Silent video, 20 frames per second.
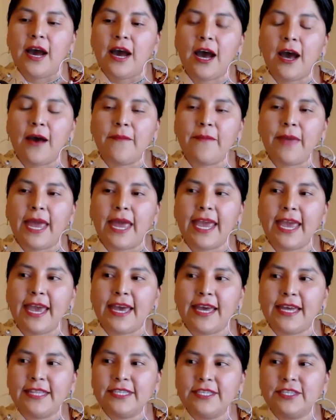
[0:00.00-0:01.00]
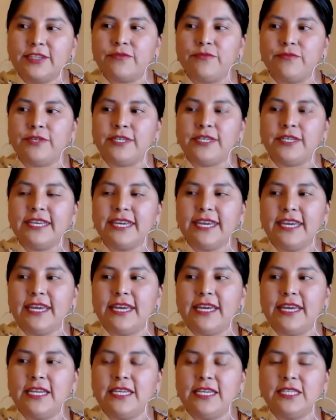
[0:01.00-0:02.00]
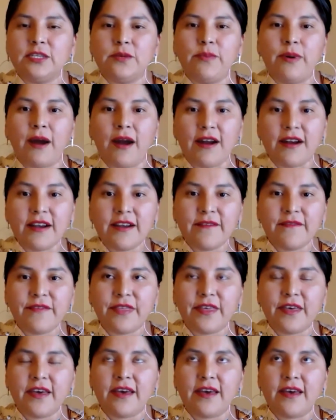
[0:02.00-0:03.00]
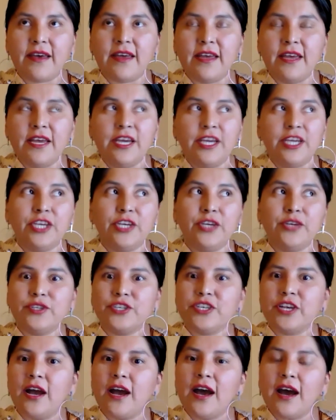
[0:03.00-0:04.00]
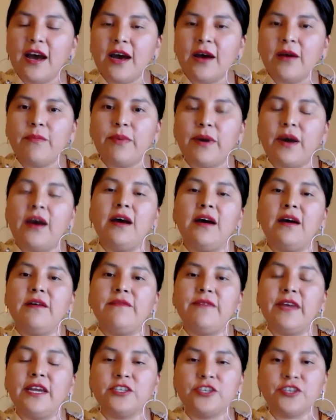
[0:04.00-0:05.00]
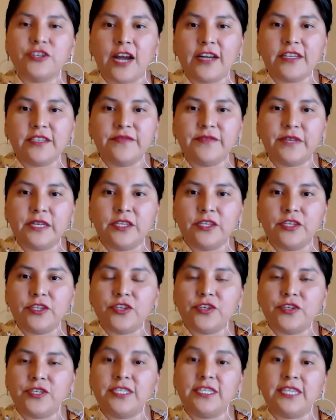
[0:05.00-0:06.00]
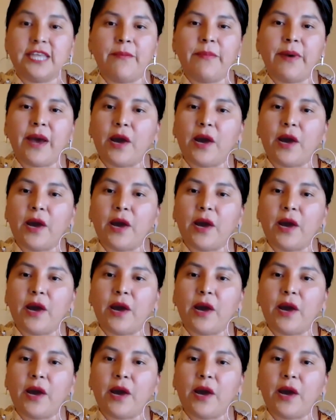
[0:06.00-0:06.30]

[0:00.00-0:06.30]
Um, and really, it is a part of the huge hub of extractive industries that